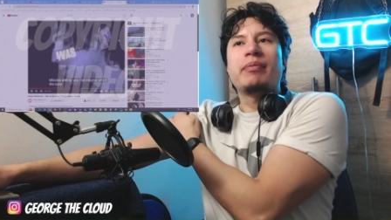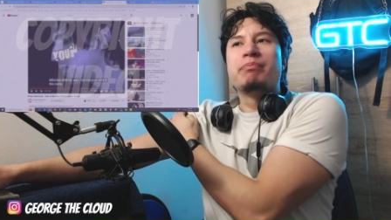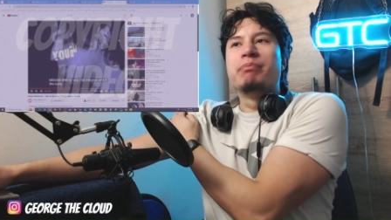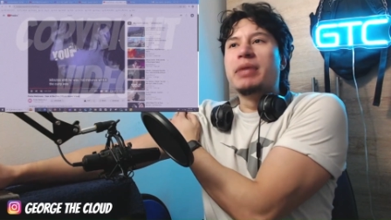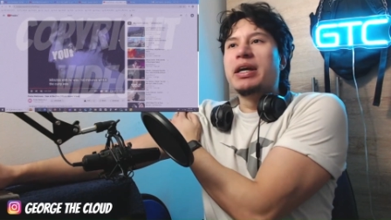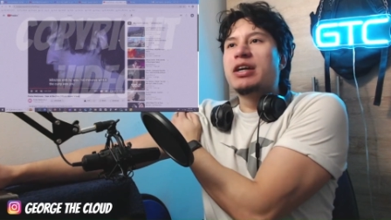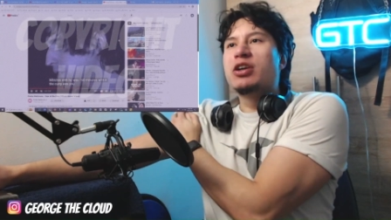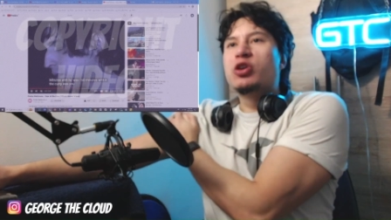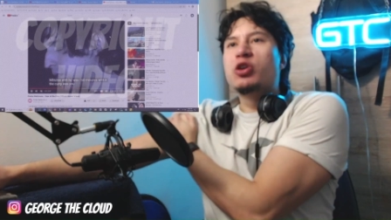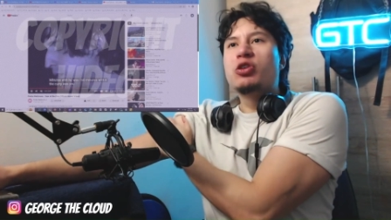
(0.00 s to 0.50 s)

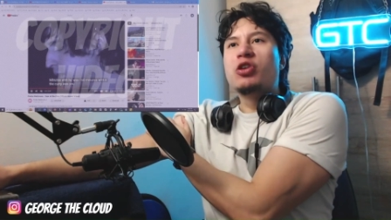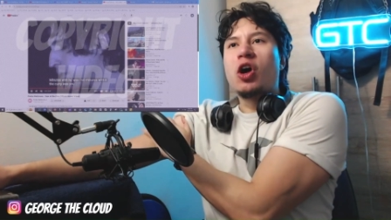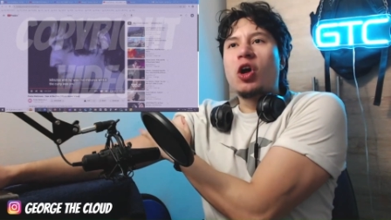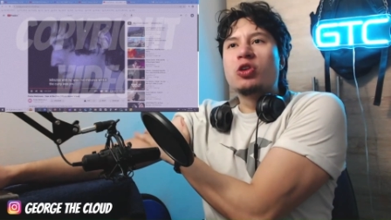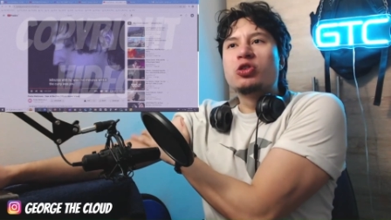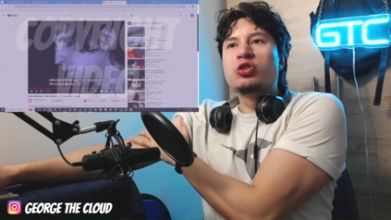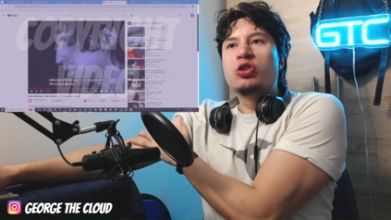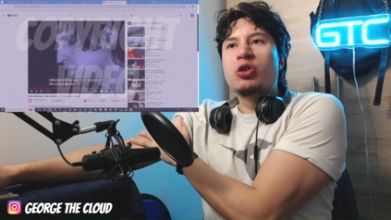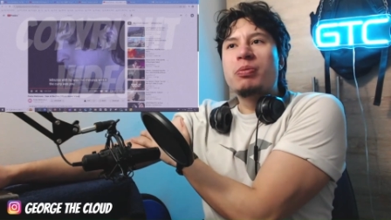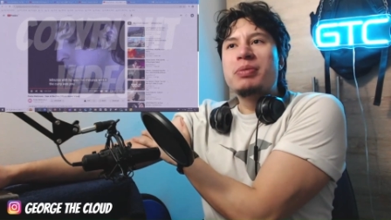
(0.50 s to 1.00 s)
It could
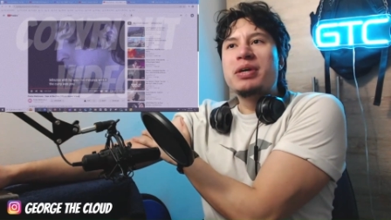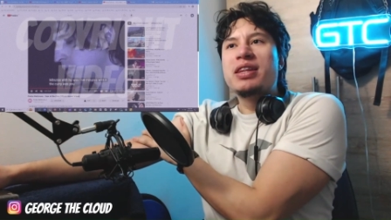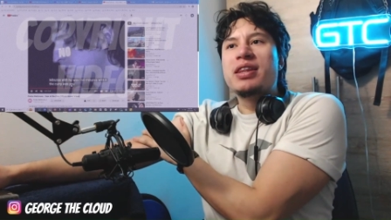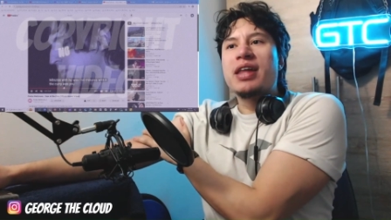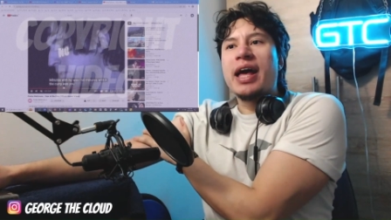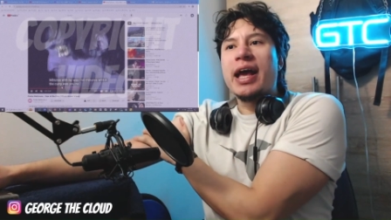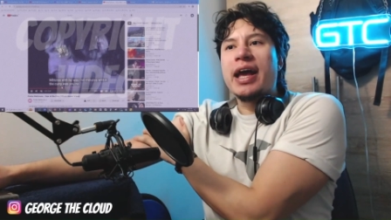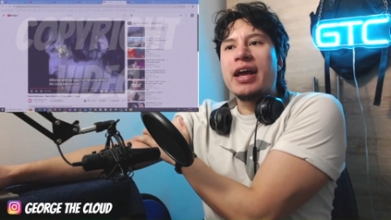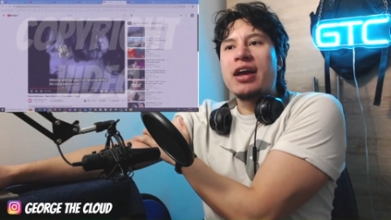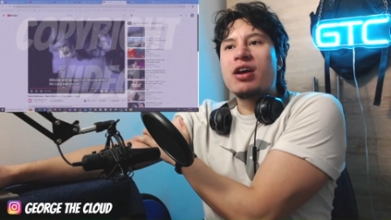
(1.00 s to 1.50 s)
also be the
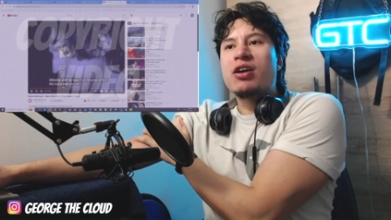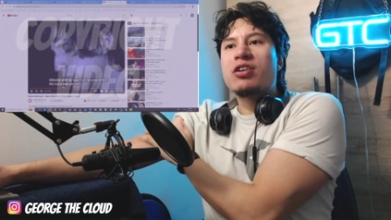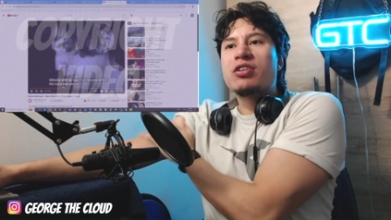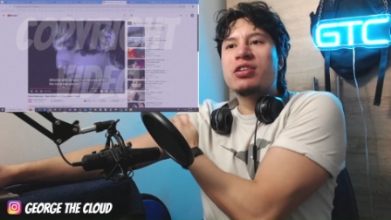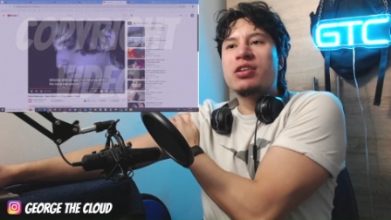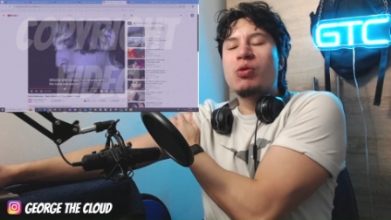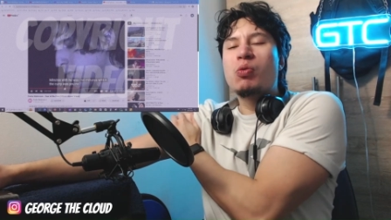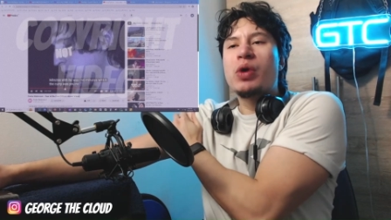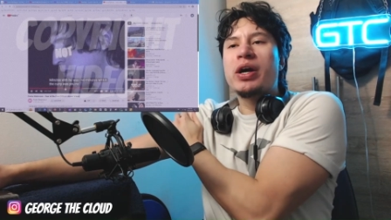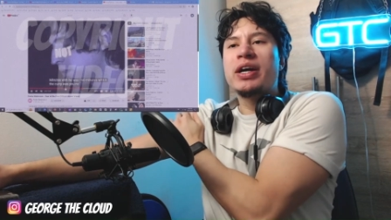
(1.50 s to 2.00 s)
hair,
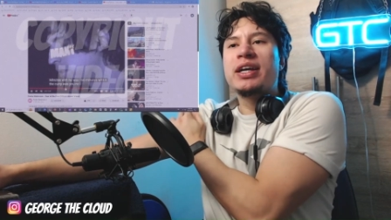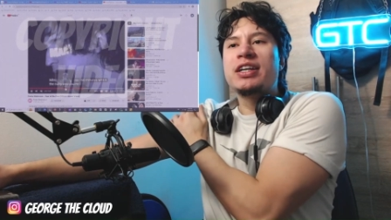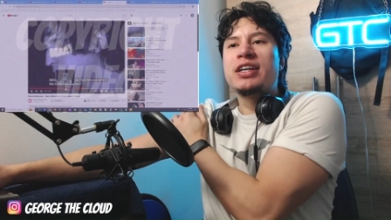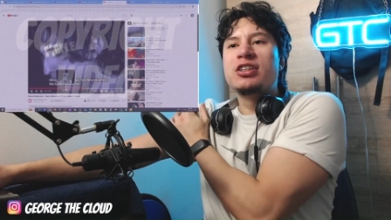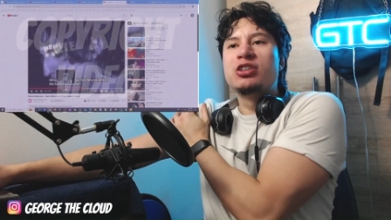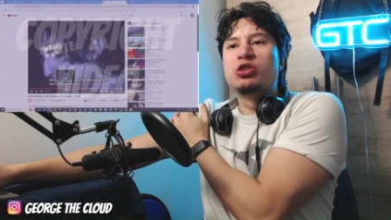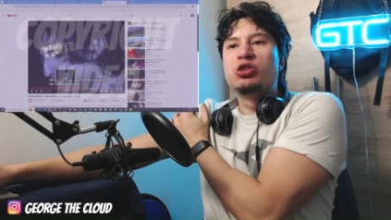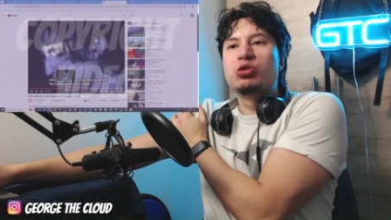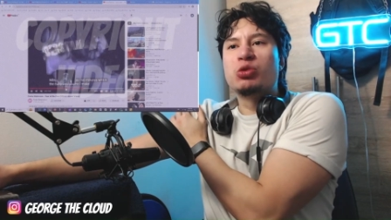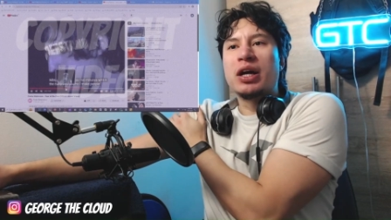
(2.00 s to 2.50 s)
the way he
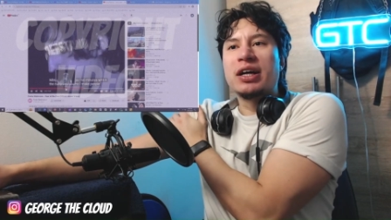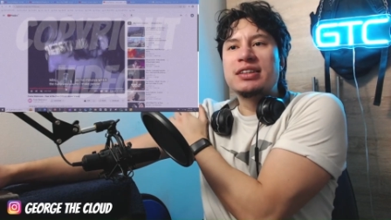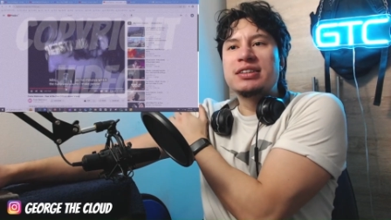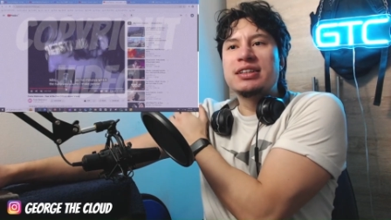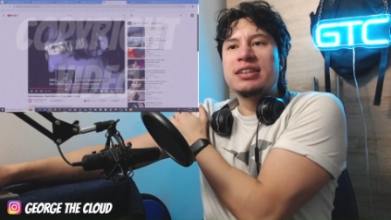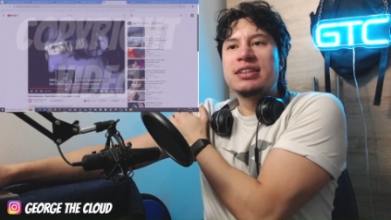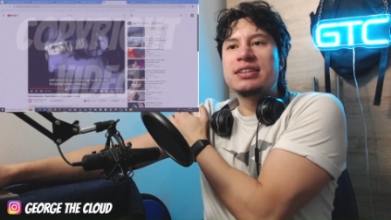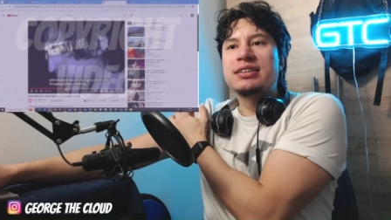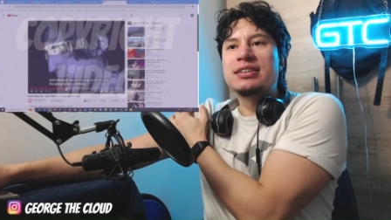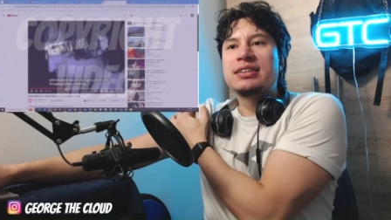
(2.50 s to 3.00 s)

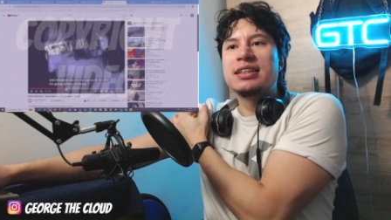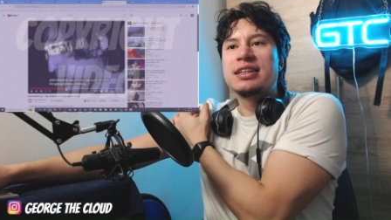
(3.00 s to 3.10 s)
dresses.